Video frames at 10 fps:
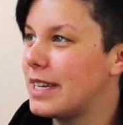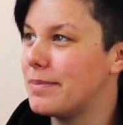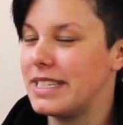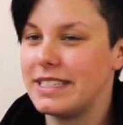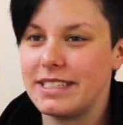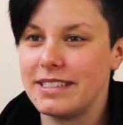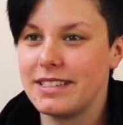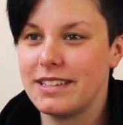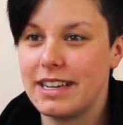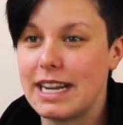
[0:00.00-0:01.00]

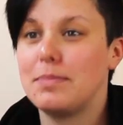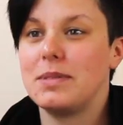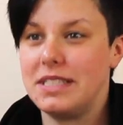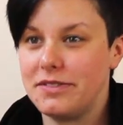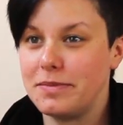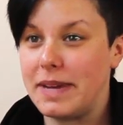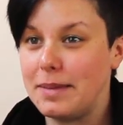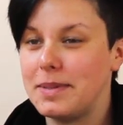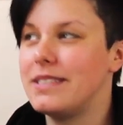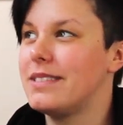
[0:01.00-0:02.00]
recommended a couple of different
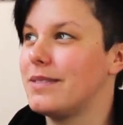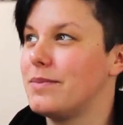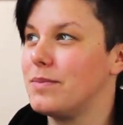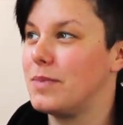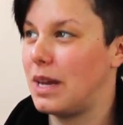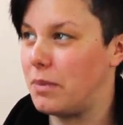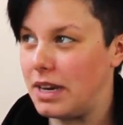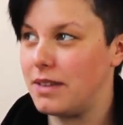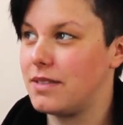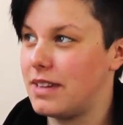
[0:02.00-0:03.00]
papers, and when I
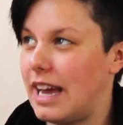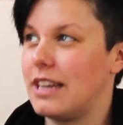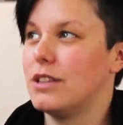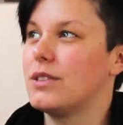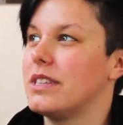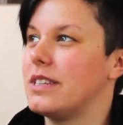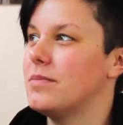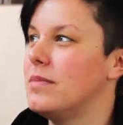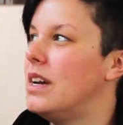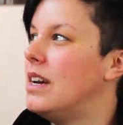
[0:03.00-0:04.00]
went and had a look at
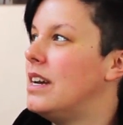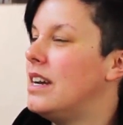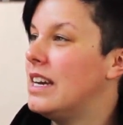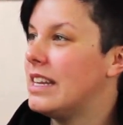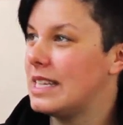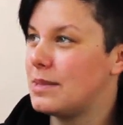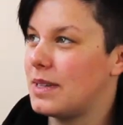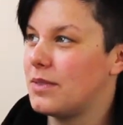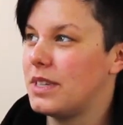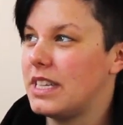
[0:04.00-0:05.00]
them, this
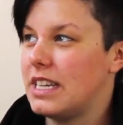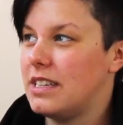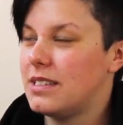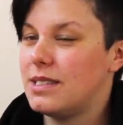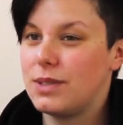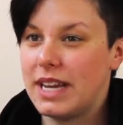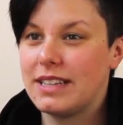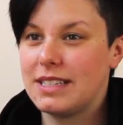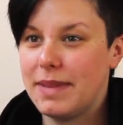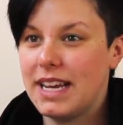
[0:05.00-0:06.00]
one really stood
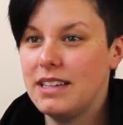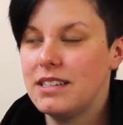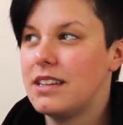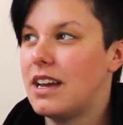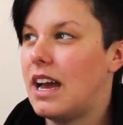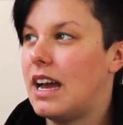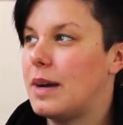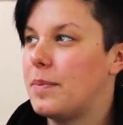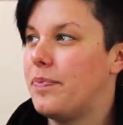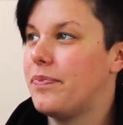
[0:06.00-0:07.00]
out to me.
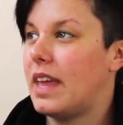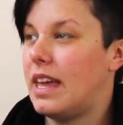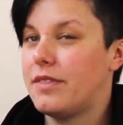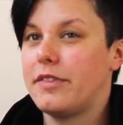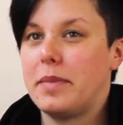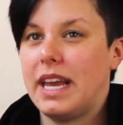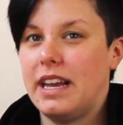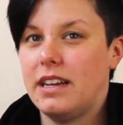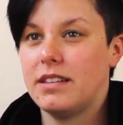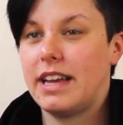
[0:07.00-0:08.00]
And for
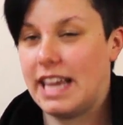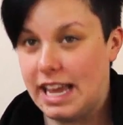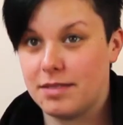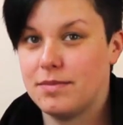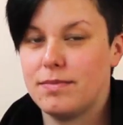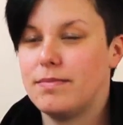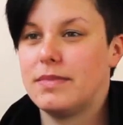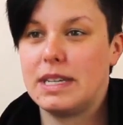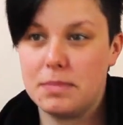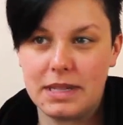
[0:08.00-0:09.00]
me, again,
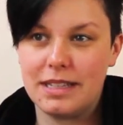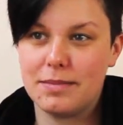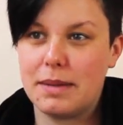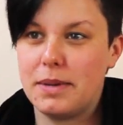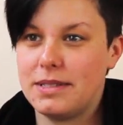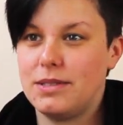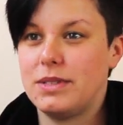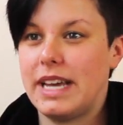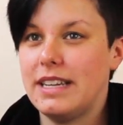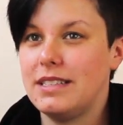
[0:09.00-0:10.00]
completely my
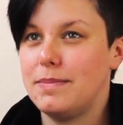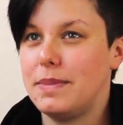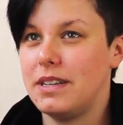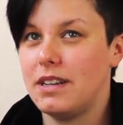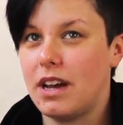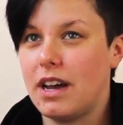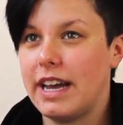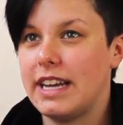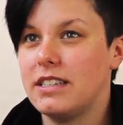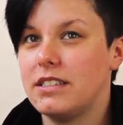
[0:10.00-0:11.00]
personal taste, but
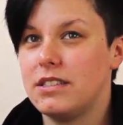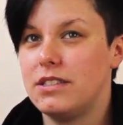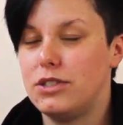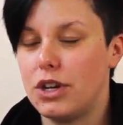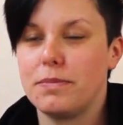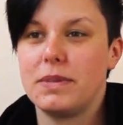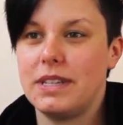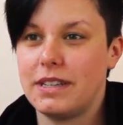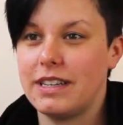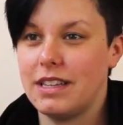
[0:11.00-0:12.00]
I don't
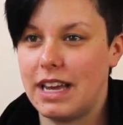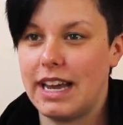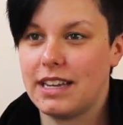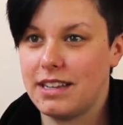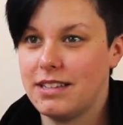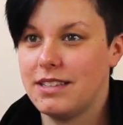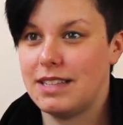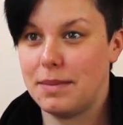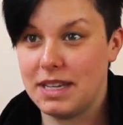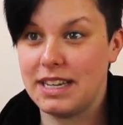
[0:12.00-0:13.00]
particularly like
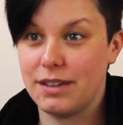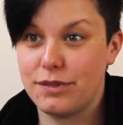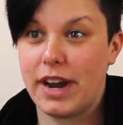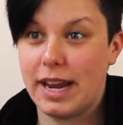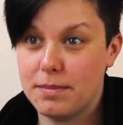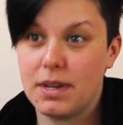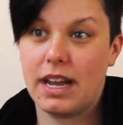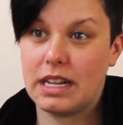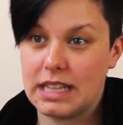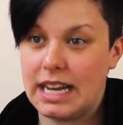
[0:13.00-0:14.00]
something in a frame
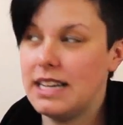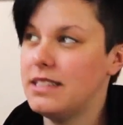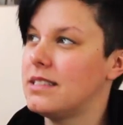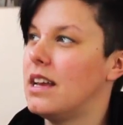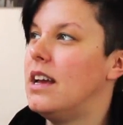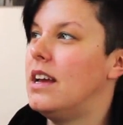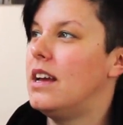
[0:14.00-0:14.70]
behind glass.